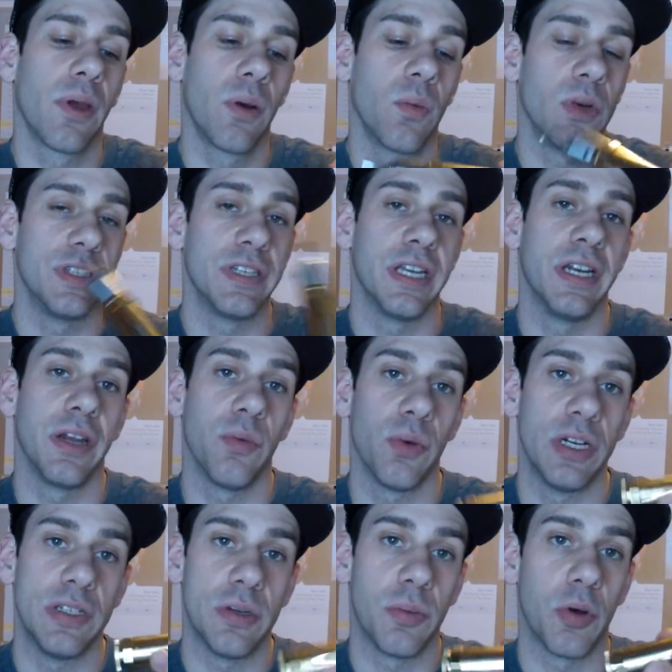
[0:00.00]
was in a
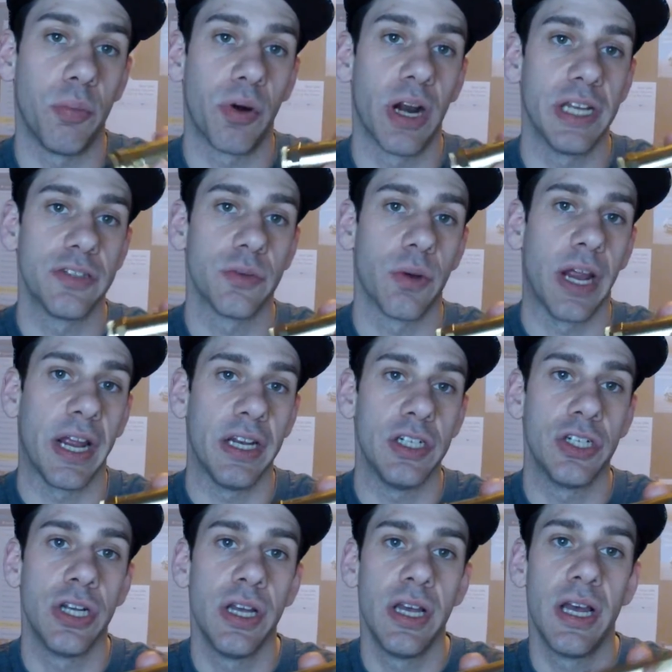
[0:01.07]
reasonable price
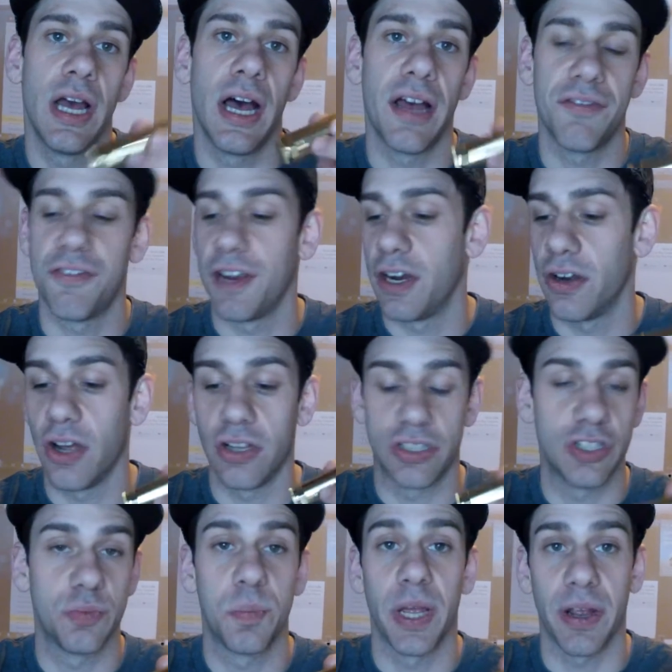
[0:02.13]
range, I figured I'll
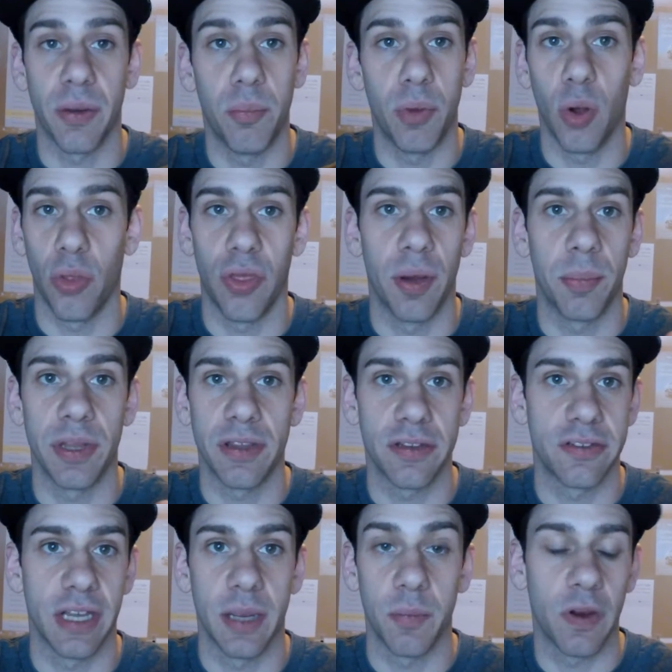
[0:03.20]
just pick them both up at the
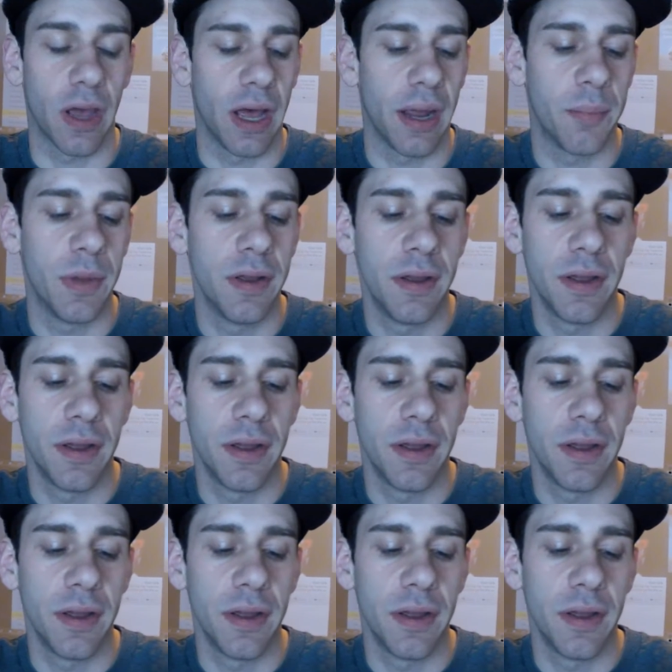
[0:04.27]
same time.